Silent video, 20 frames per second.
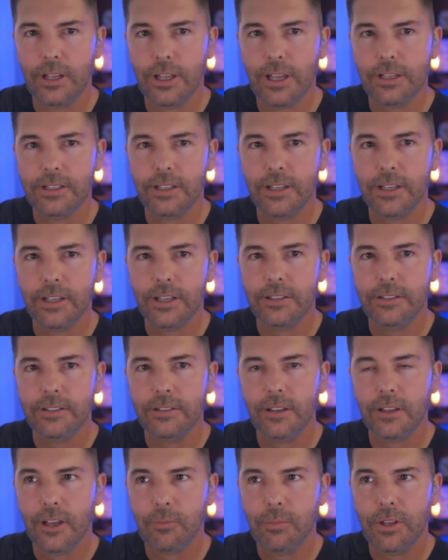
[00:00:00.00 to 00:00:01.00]
I'd like to get
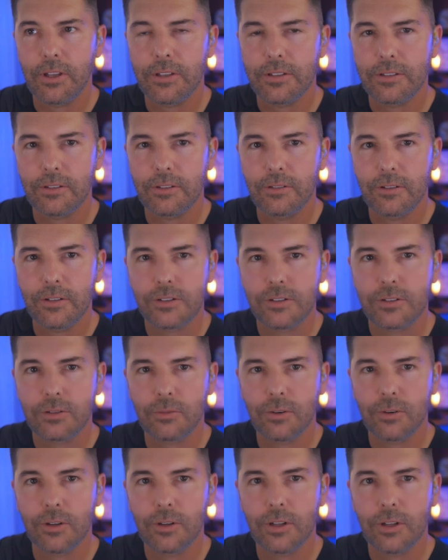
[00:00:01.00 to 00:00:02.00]
in a bit to the
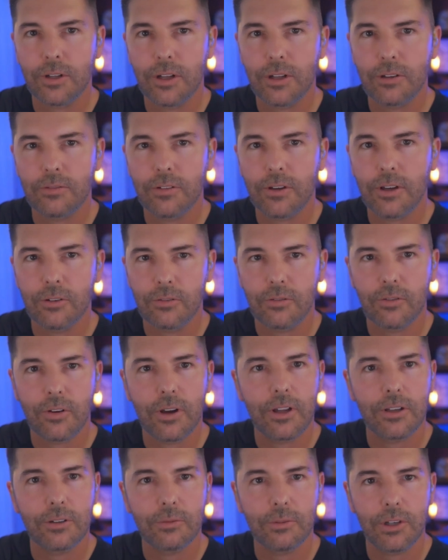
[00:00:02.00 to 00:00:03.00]
story of your
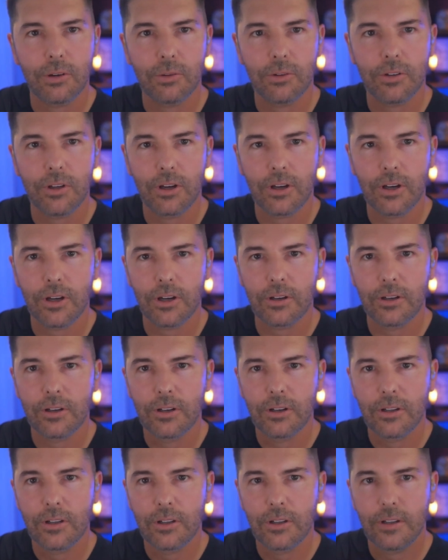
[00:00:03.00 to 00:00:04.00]
friend when you were younger,